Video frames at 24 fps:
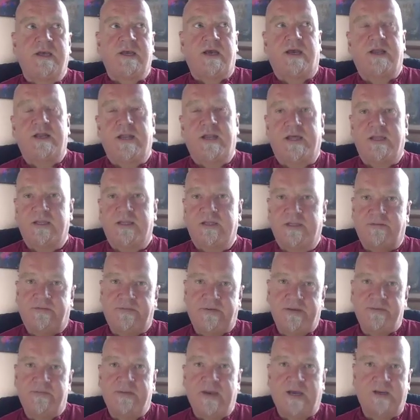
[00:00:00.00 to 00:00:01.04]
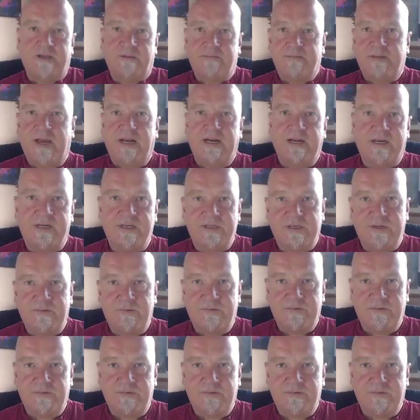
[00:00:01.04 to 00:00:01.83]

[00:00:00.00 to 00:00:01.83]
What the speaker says: like the female and male energy.